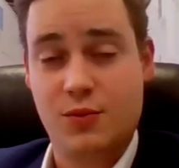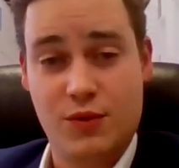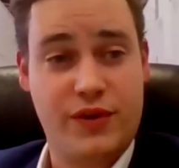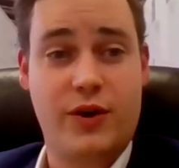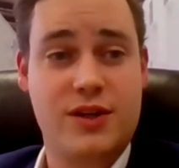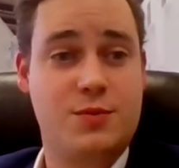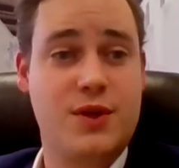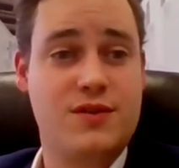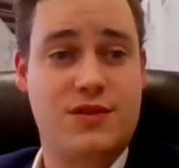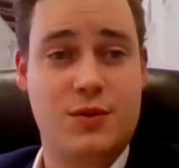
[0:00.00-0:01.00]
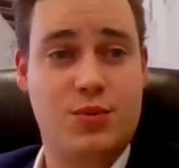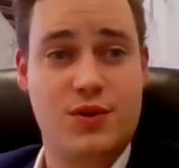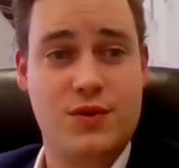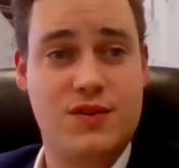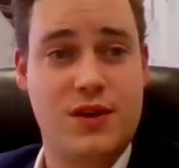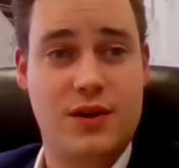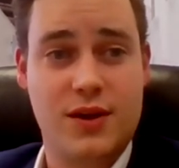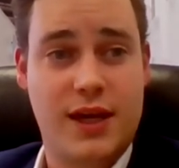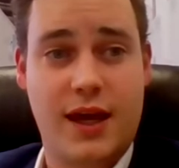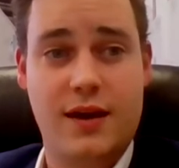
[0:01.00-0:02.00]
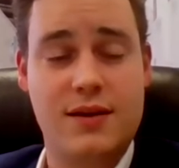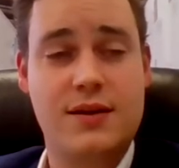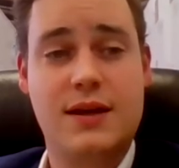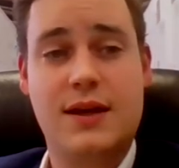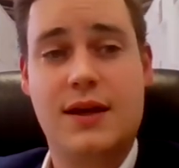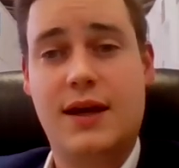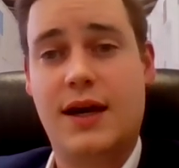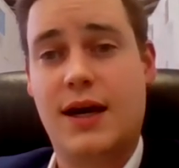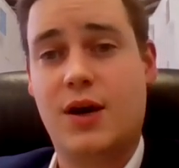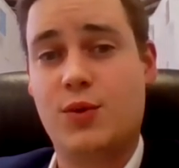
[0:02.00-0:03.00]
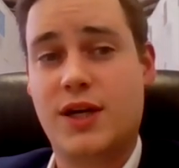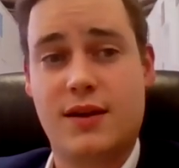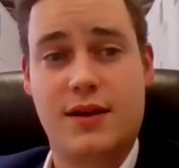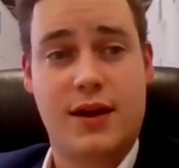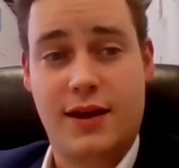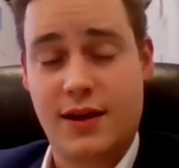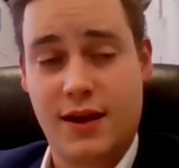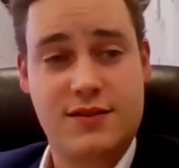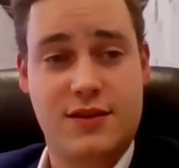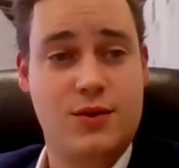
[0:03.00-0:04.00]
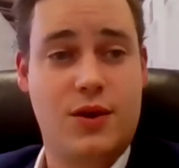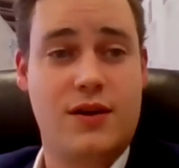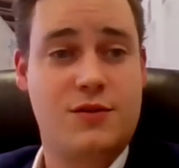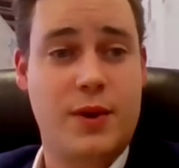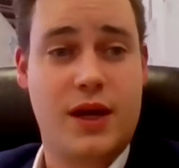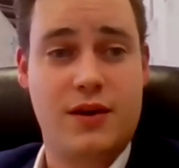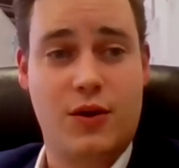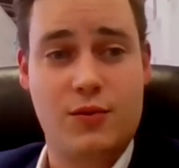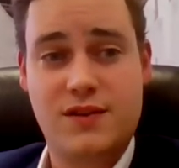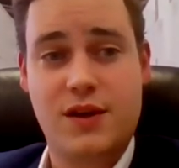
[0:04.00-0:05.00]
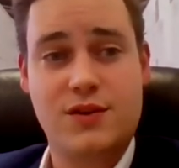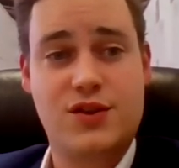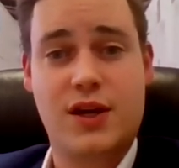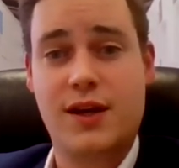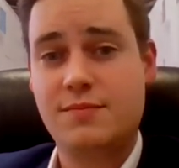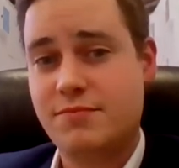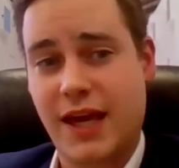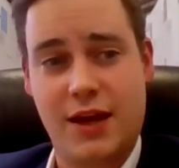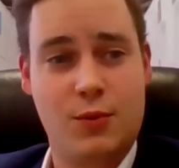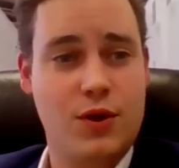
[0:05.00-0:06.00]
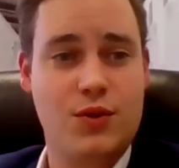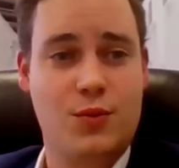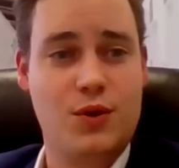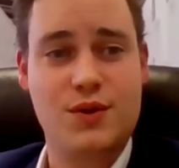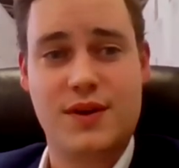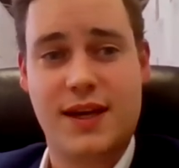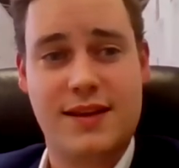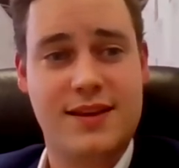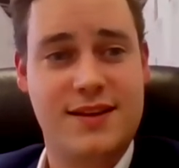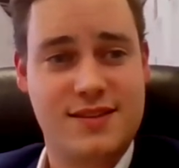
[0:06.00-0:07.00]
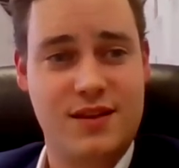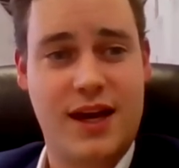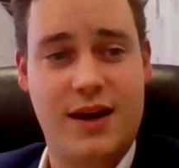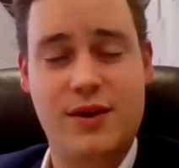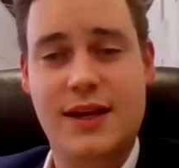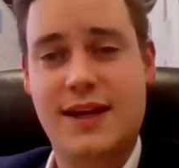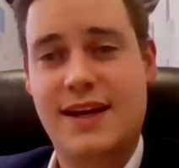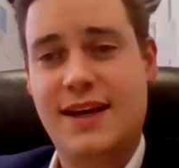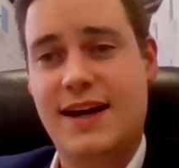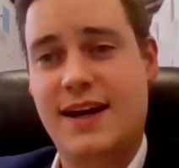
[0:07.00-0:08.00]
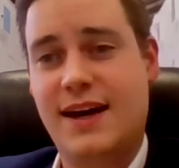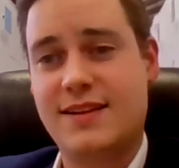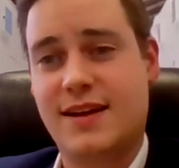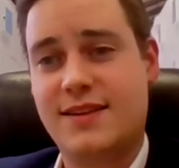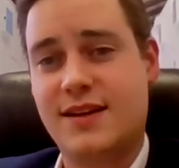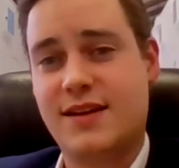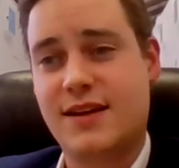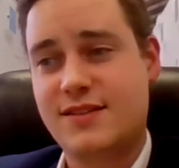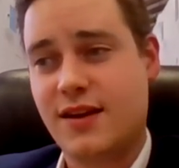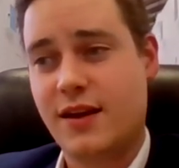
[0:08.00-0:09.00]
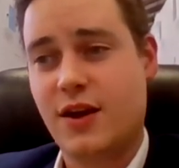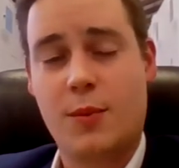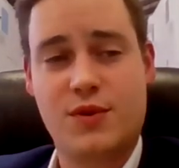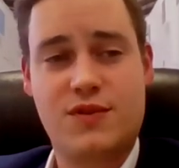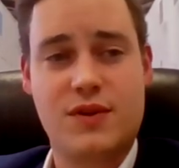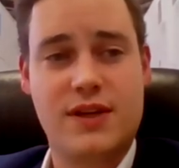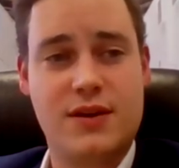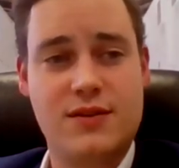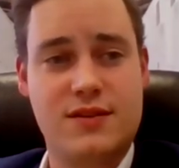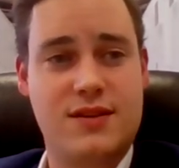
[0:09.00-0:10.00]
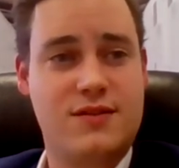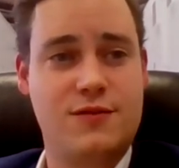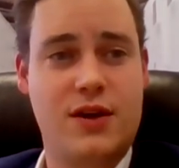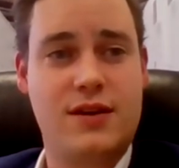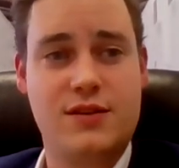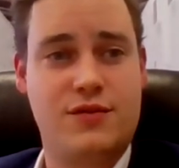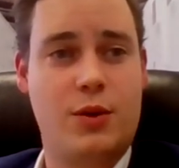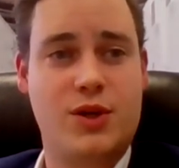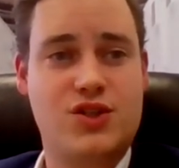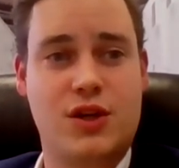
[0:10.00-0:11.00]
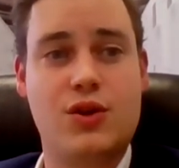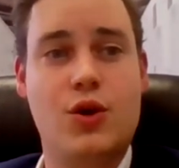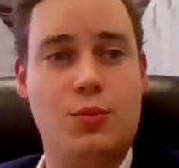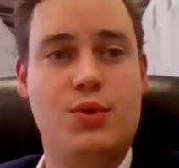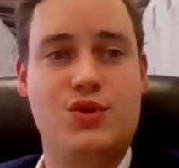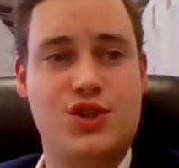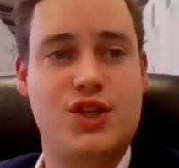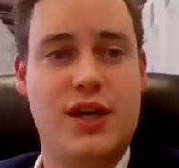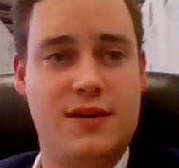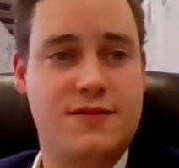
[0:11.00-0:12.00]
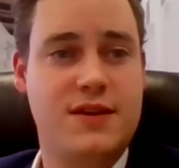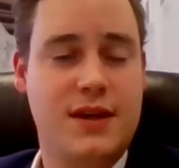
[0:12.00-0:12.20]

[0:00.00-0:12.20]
very experienced in producing here in Canada. We can execute on expanding our retail chain anywhere in the world, again, that it's allowed. I think an exciting opportunity here is that this is very much a global shift